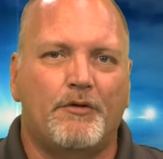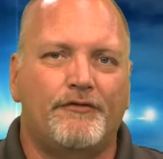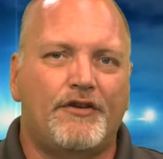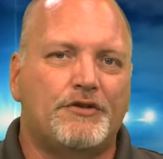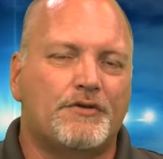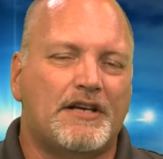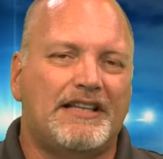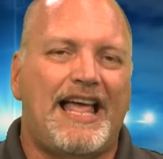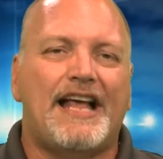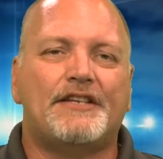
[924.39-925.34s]
-play. We'll feature the
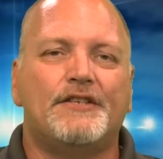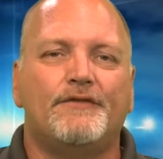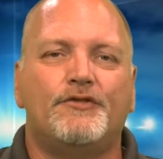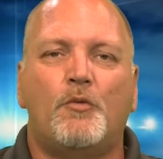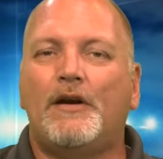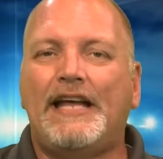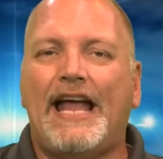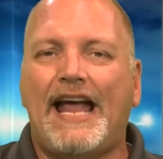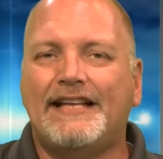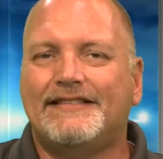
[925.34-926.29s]
class of
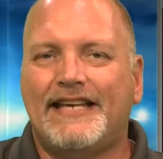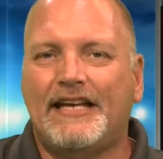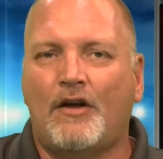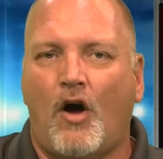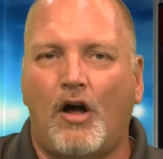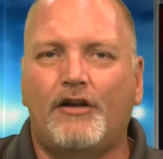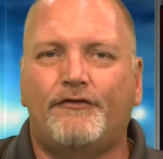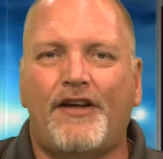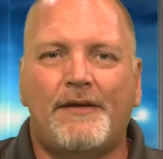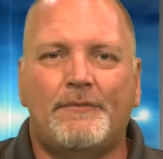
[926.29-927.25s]
2018 Hall
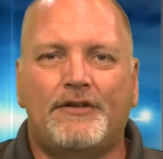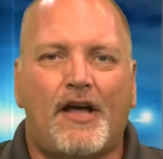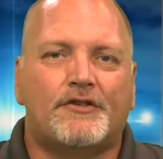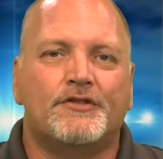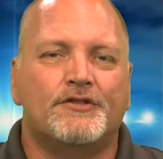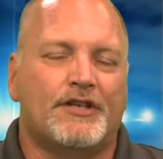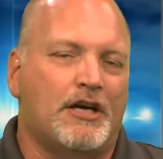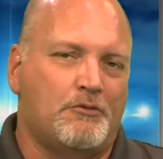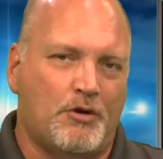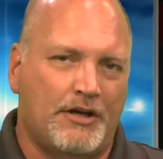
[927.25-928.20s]
of Fame induction
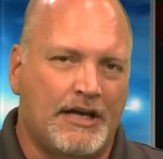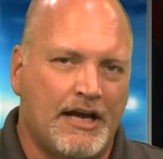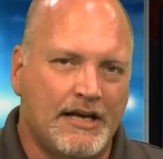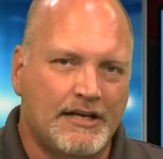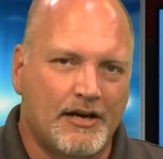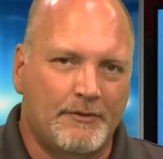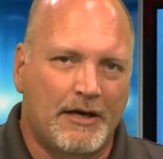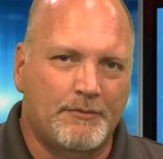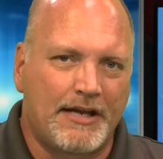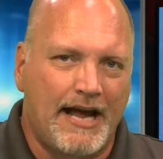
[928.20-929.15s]
ceremony coming
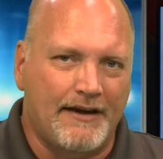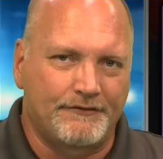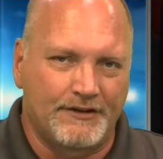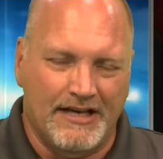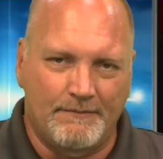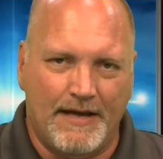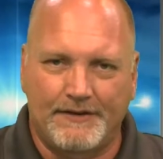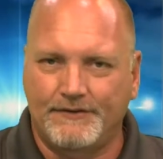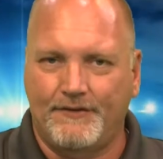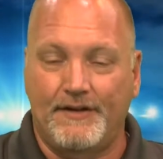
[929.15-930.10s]
up at halftime.
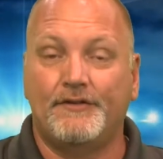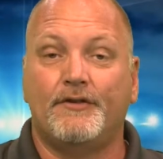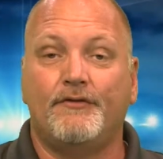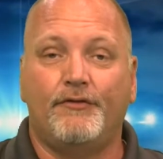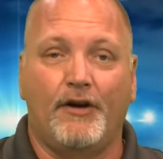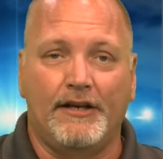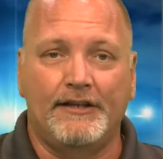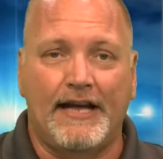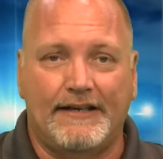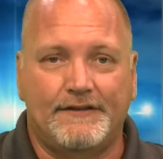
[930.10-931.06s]
That's this Friday
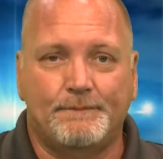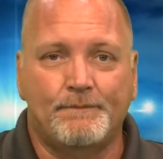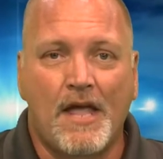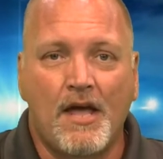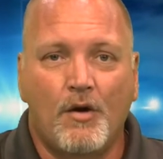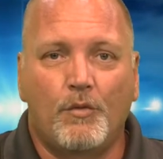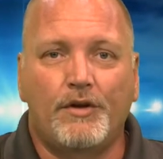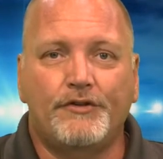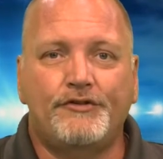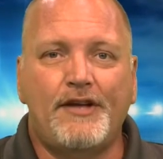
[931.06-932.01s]
night.
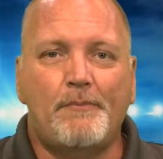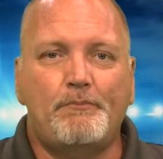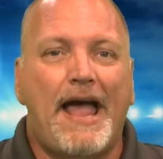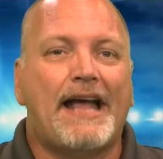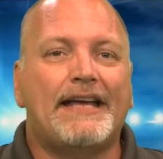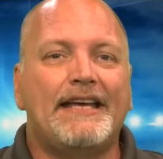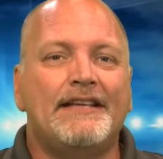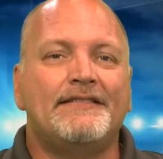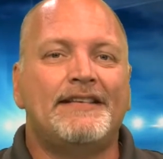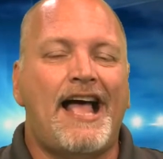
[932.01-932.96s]
We'll step back
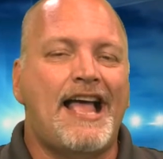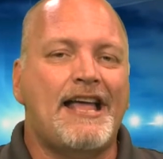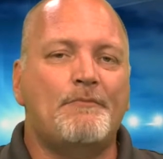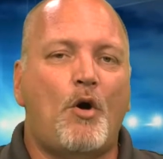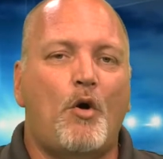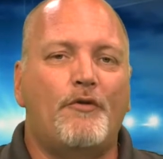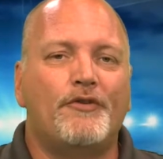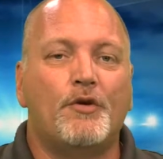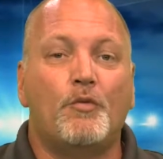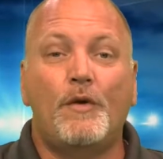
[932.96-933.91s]
in time
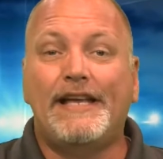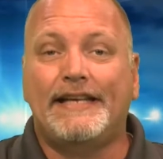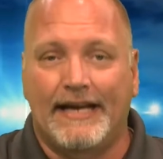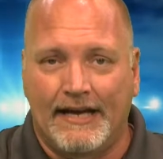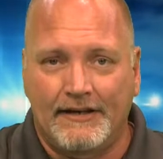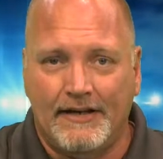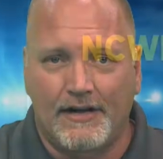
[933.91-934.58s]
over the weekend